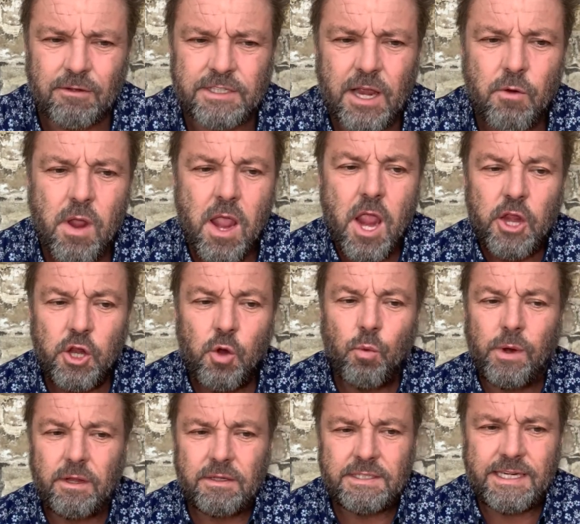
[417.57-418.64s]
So you
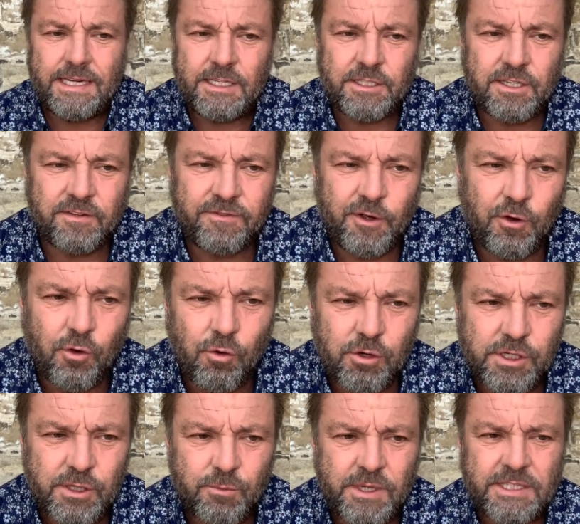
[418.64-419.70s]
will see stuff at
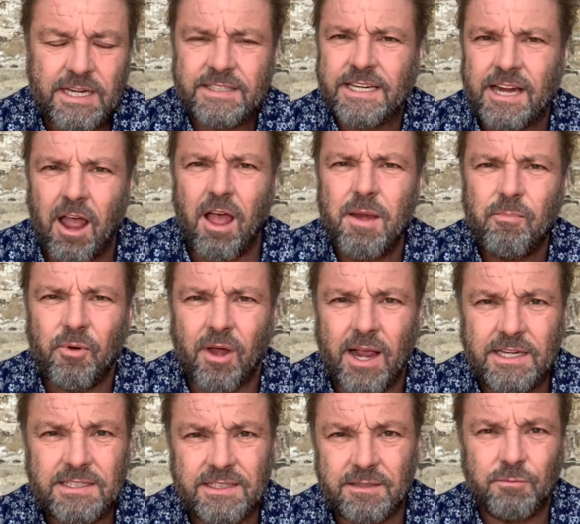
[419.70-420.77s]
auction which has a guide
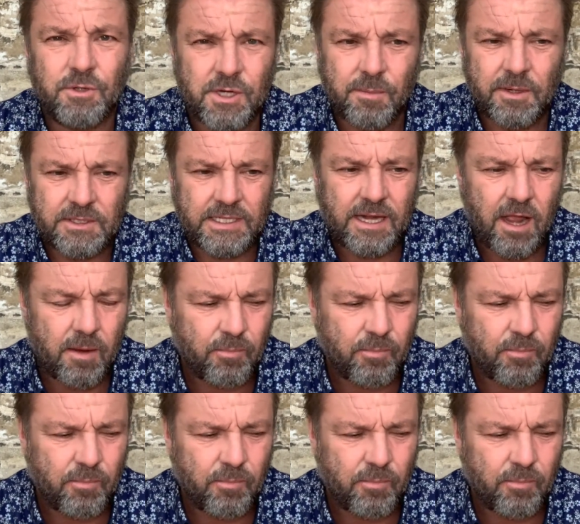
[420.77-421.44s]
price, and we'll come on to guide